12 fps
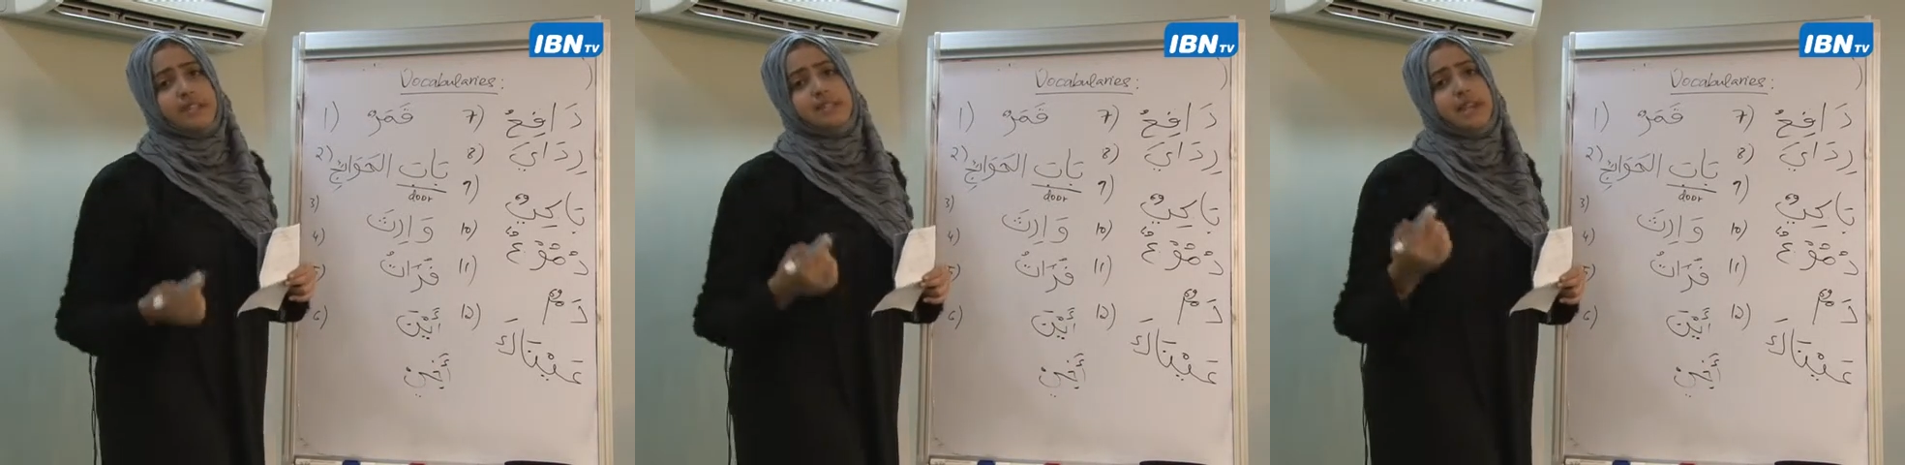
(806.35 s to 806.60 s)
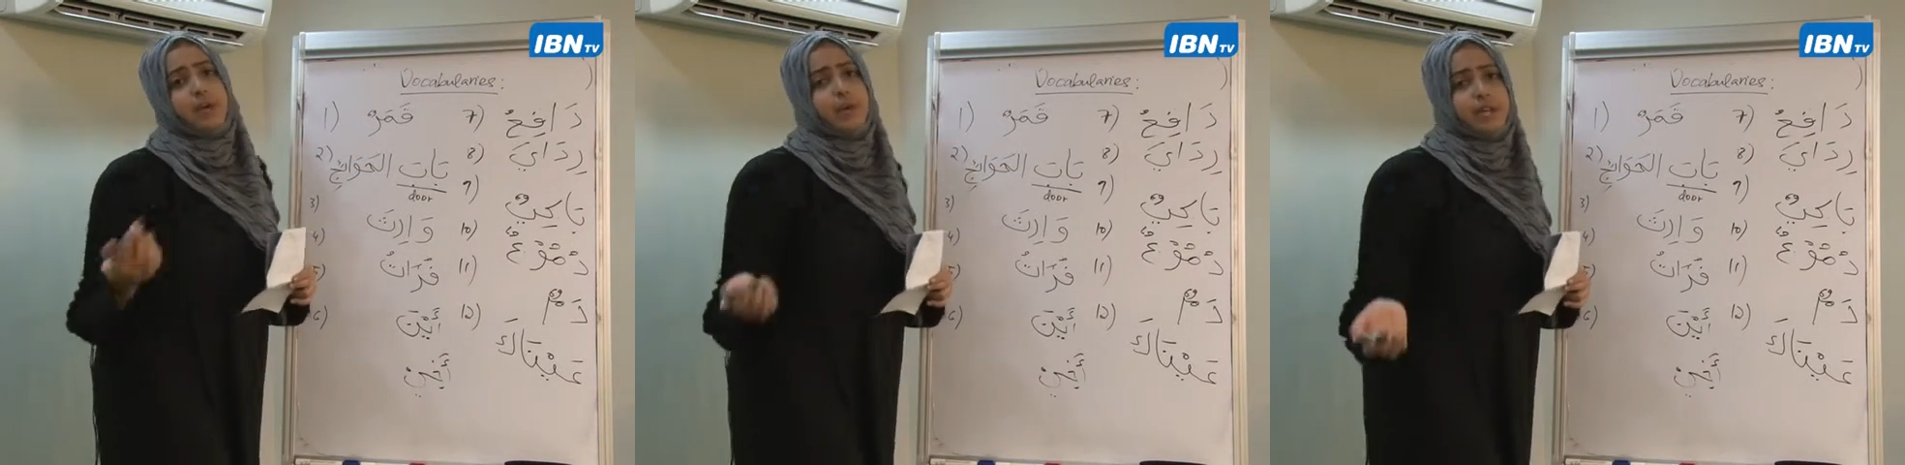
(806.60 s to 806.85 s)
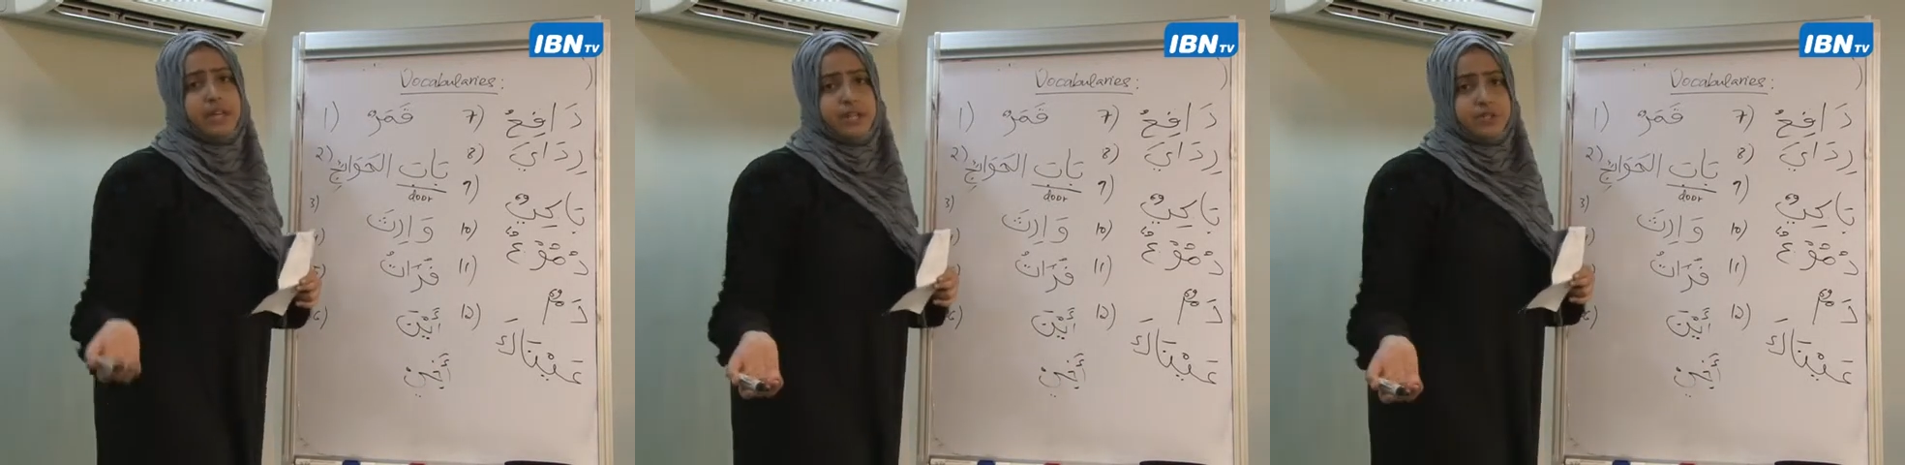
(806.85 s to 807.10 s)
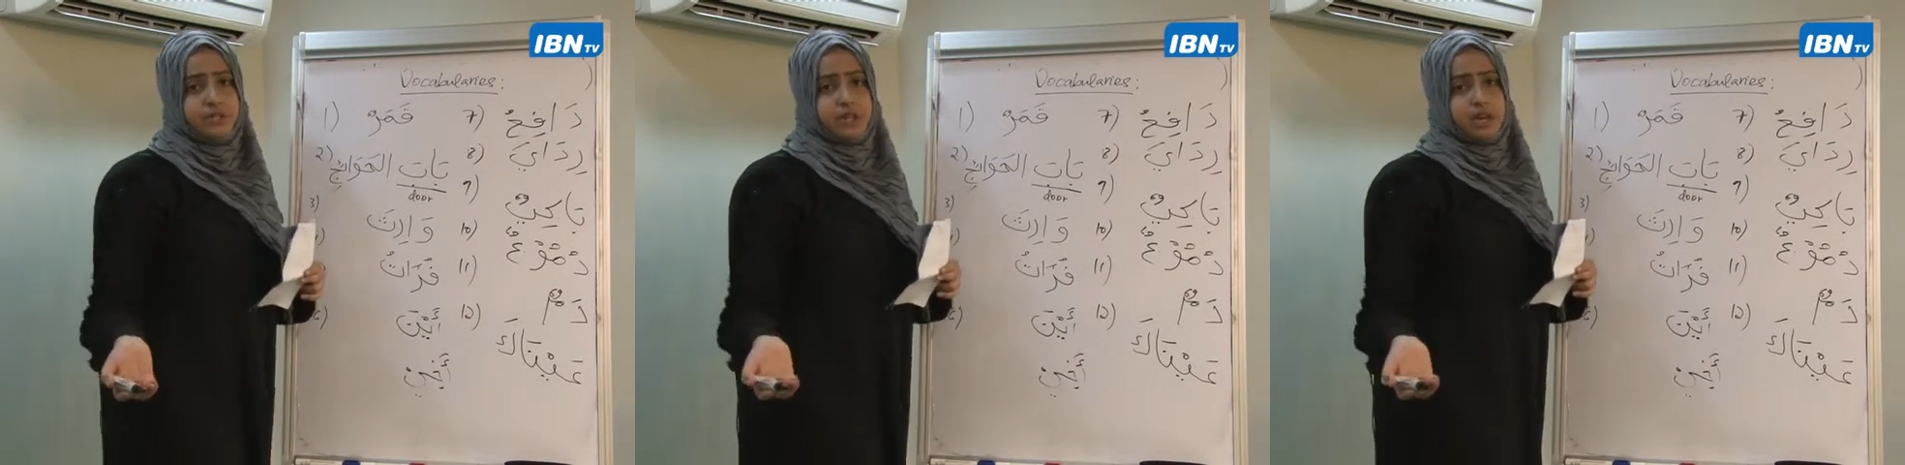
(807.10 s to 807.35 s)

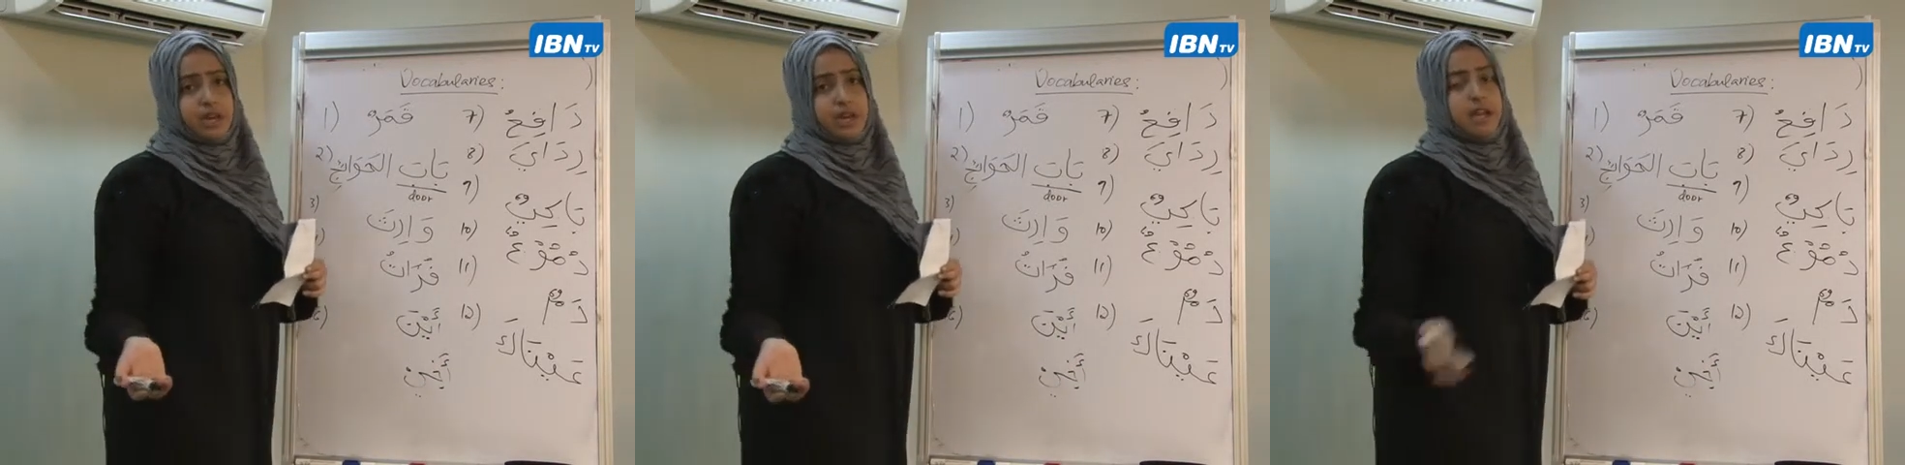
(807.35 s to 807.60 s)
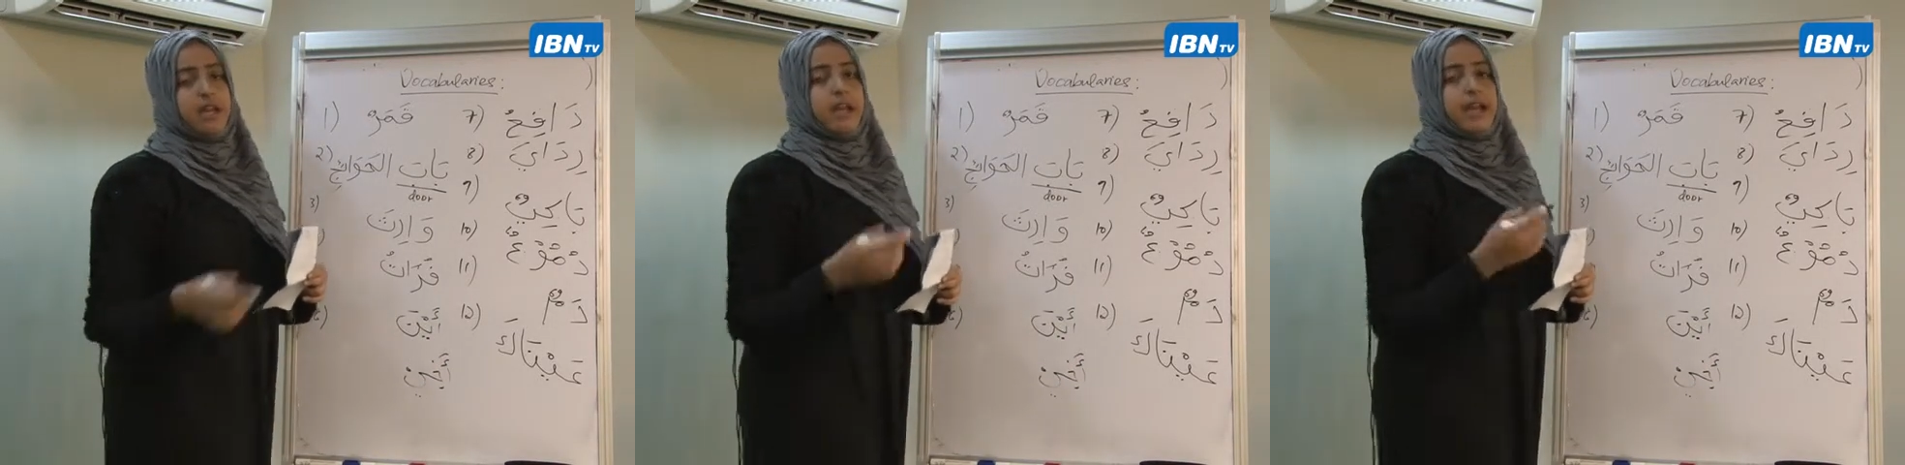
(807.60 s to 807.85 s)
interrogation.